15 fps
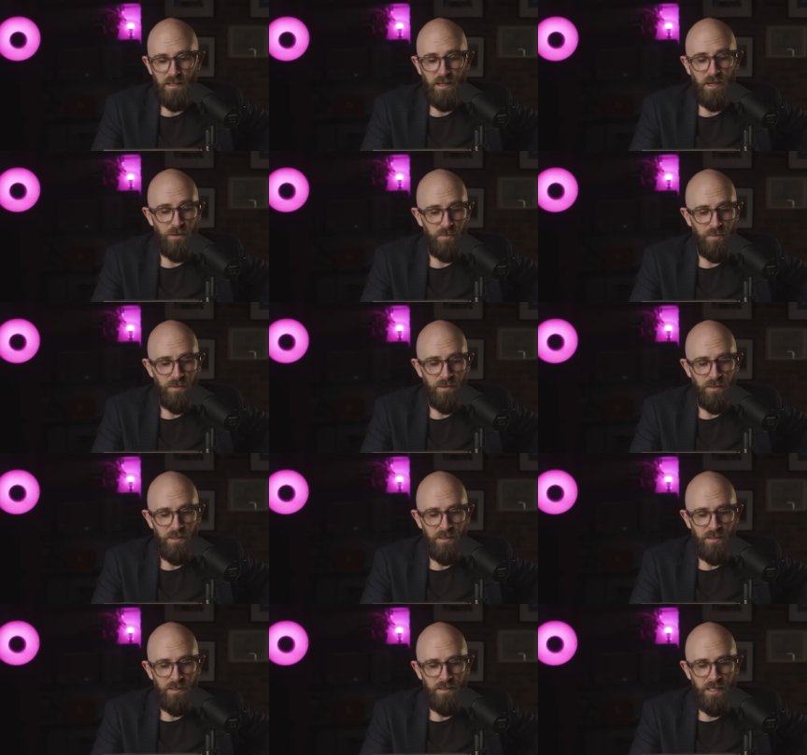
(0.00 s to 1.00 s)
Hope.
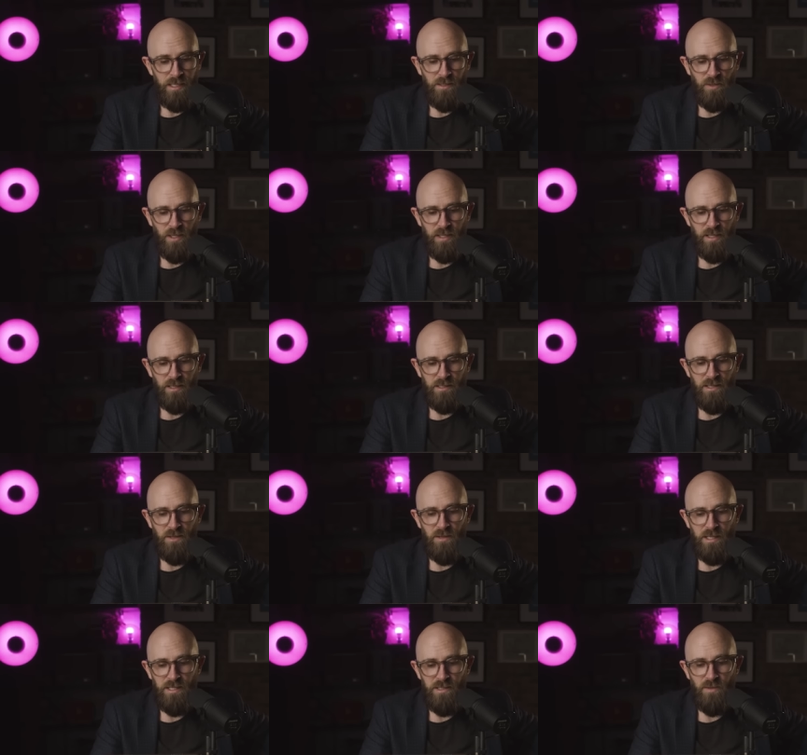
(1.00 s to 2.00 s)
That dog in the
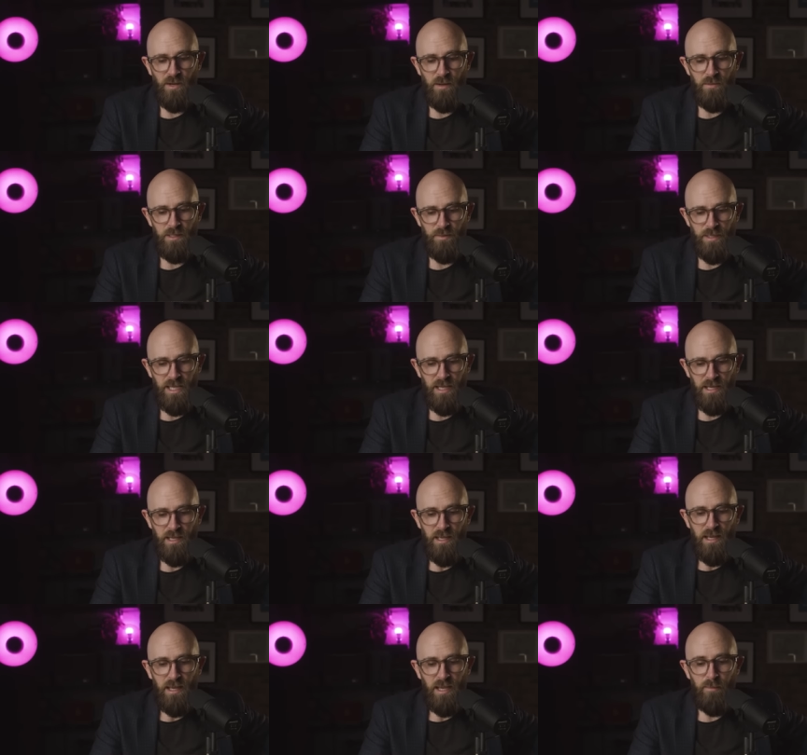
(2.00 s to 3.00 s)
cartoon I described at the beginning,
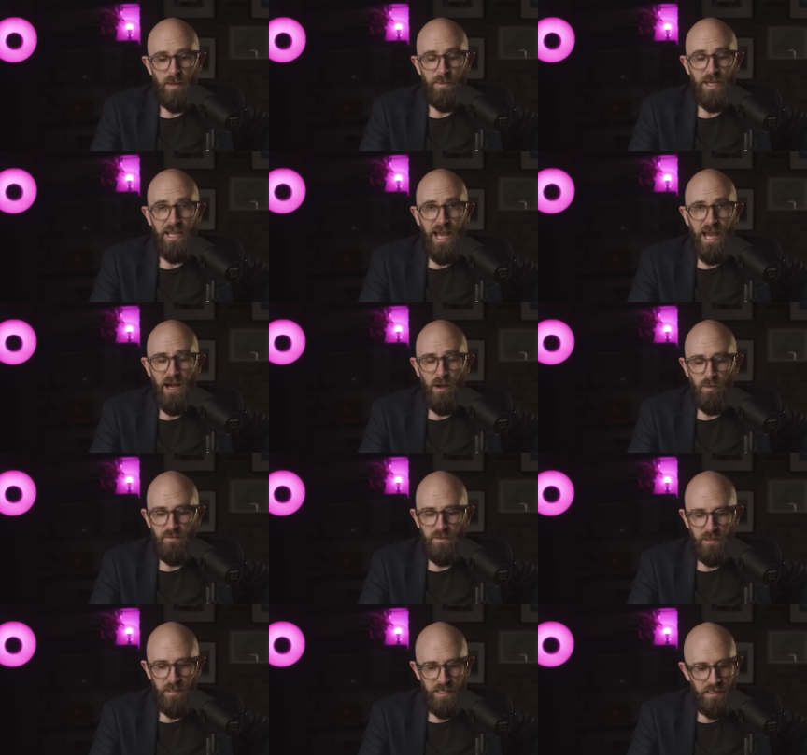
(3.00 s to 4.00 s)
he may make Owl
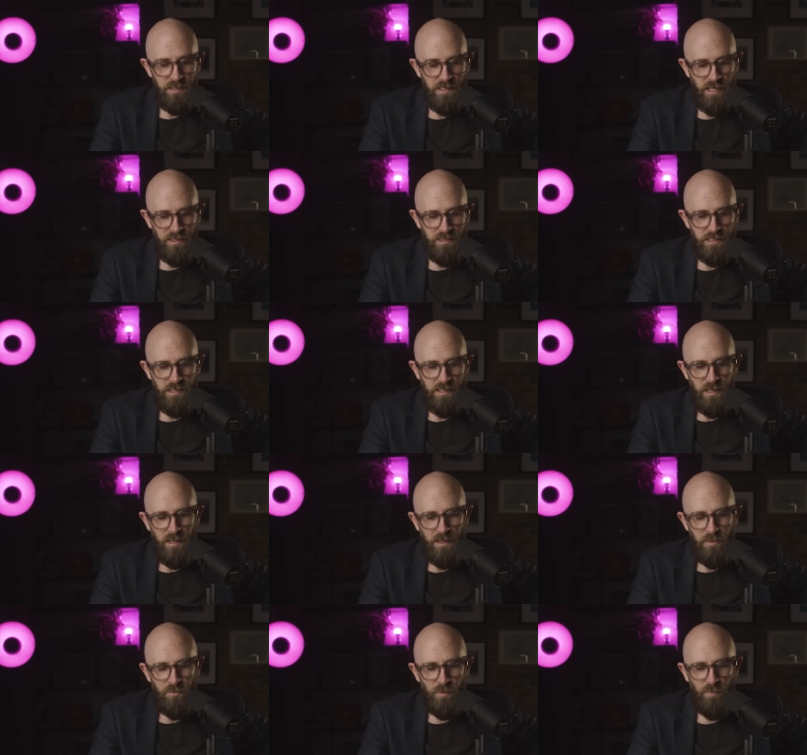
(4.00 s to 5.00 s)
feel like a dunce,
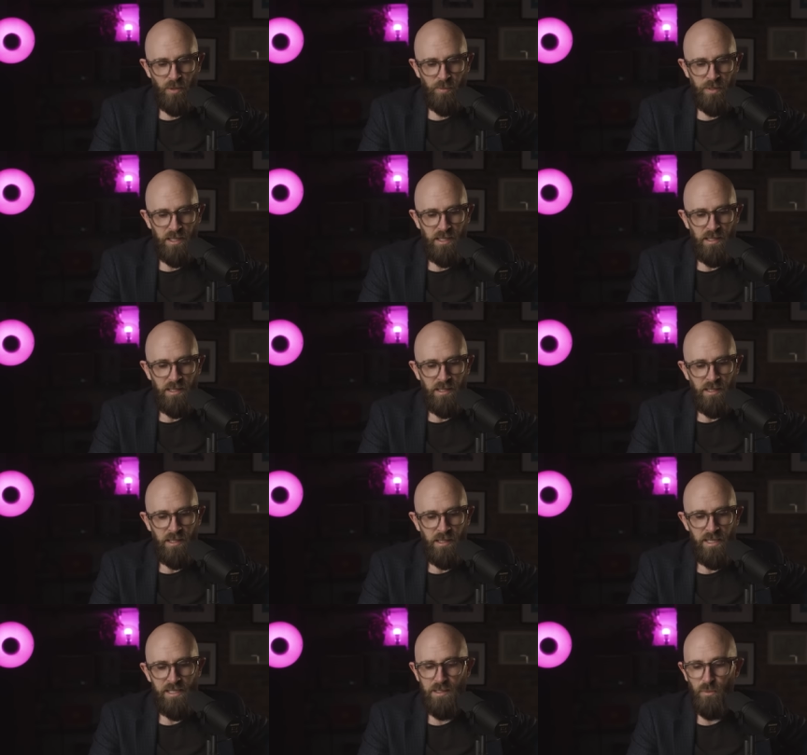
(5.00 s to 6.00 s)
but probably
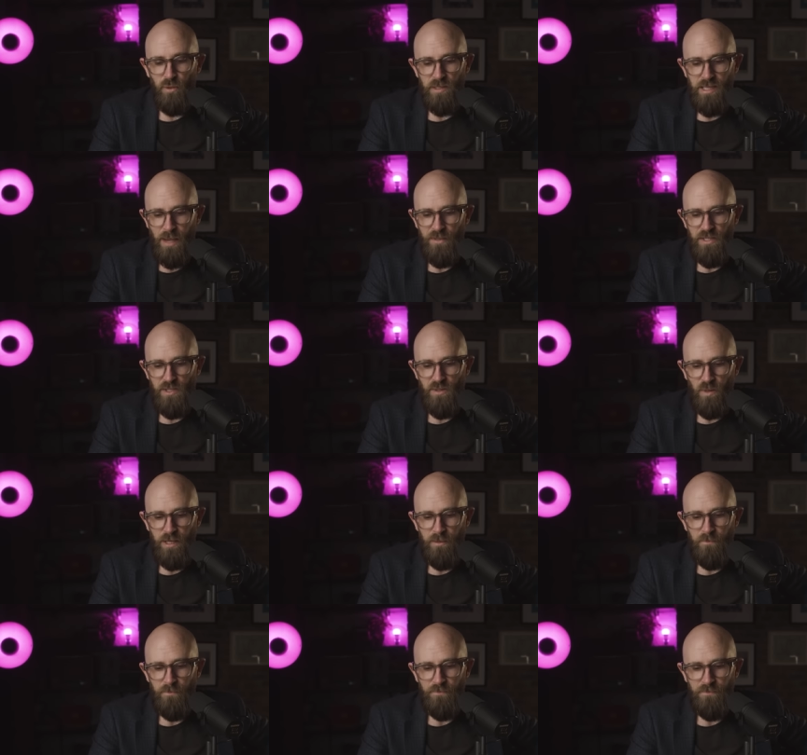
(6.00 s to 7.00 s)
he's the more damaged
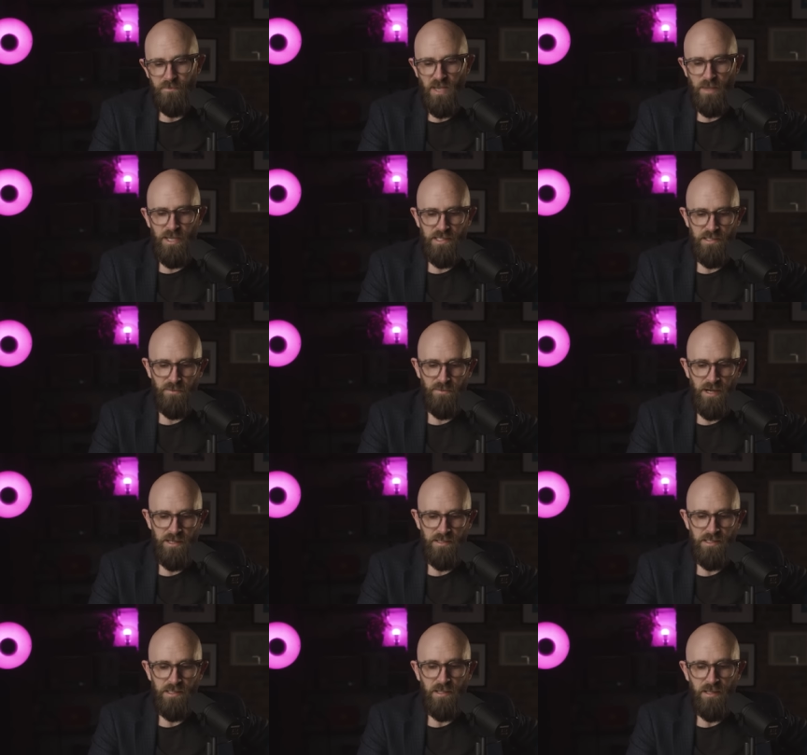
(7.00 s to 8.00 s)
one. Maybe as a
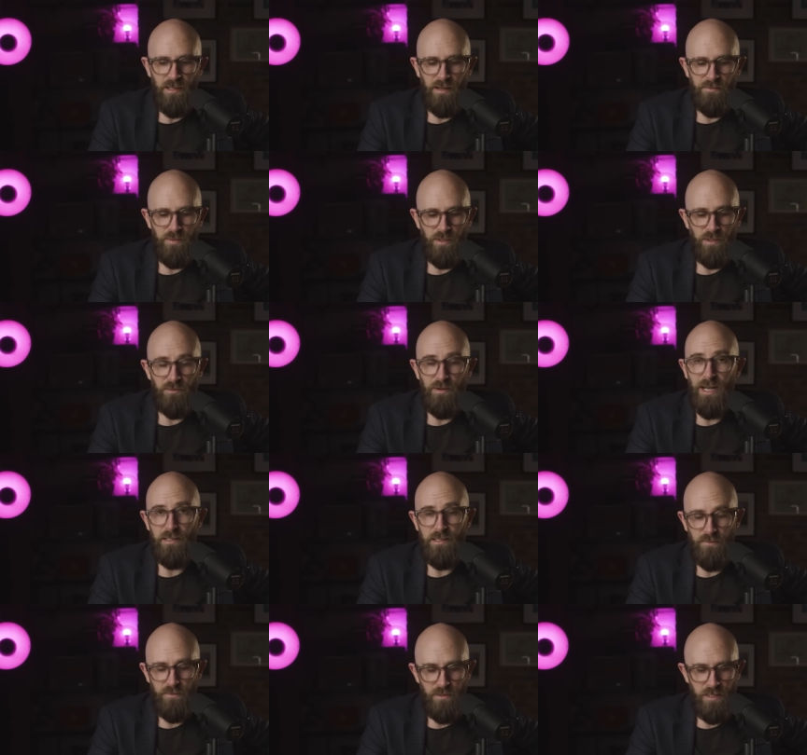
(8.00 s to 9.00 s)
friend, loved one, or
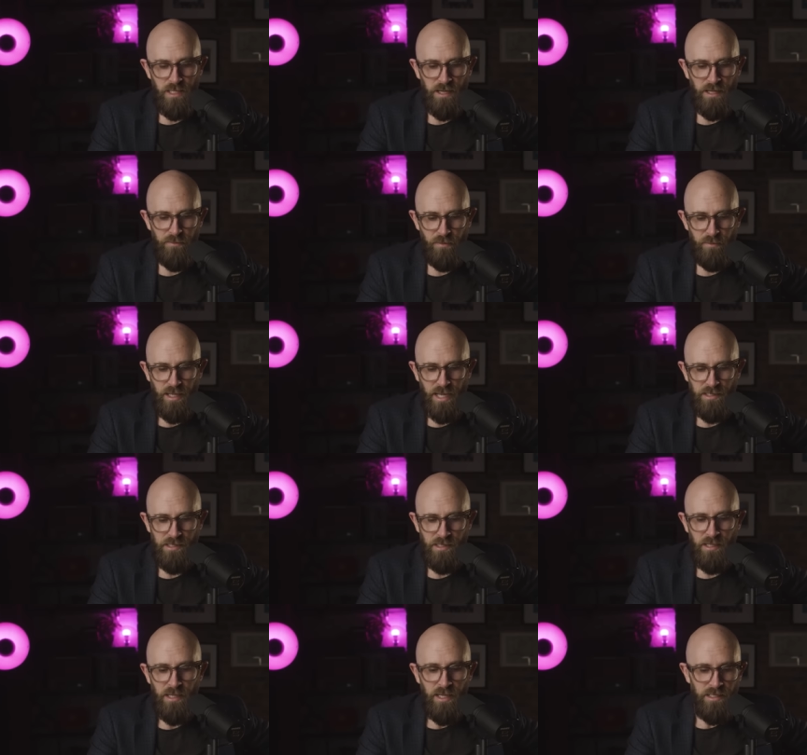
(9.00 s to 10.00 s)
relative who died from
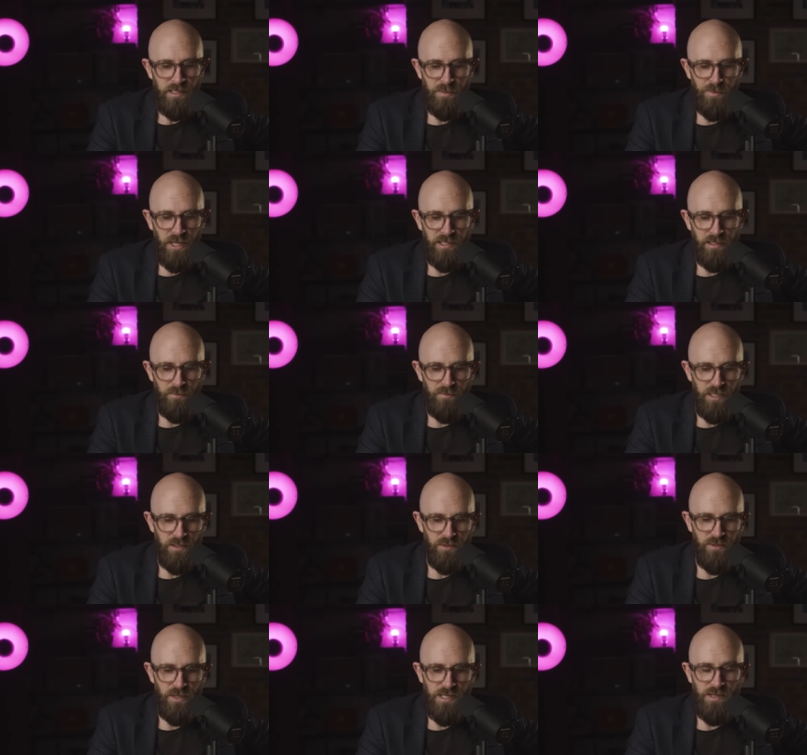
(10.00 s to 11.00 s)
cancer, despite them
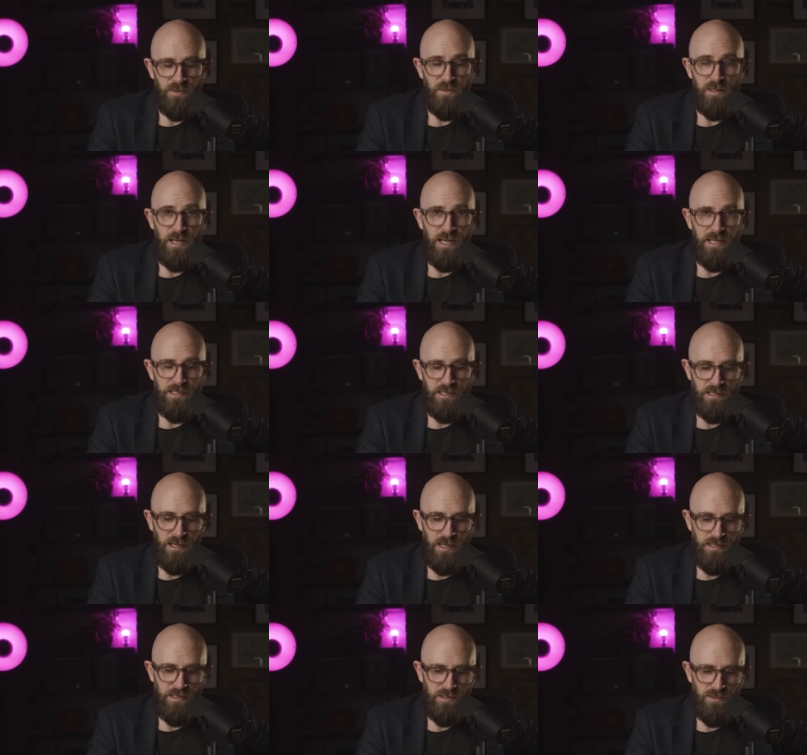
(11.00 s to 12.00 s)
being treated with the latest
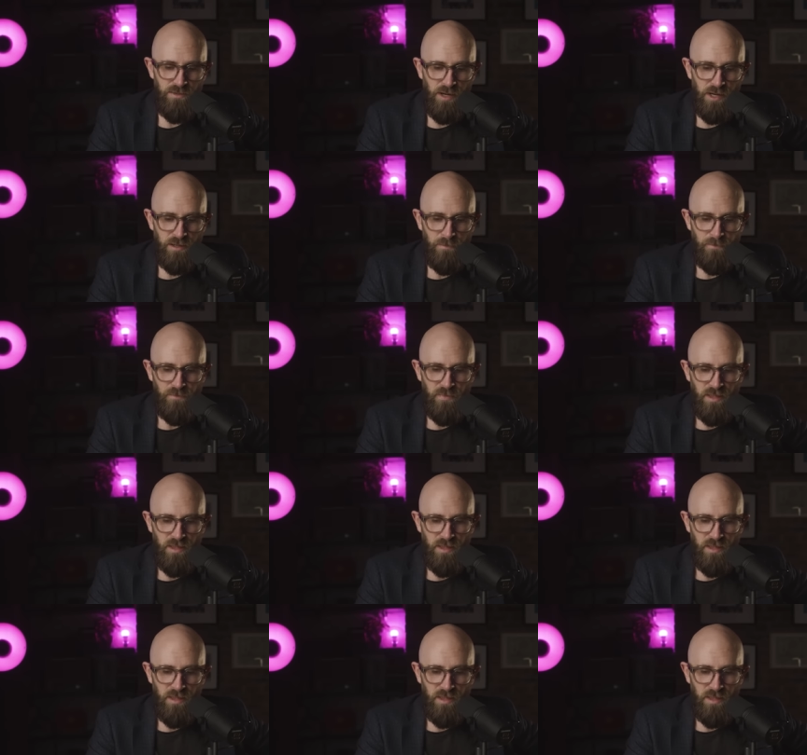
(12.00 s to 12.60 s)
licensed drug.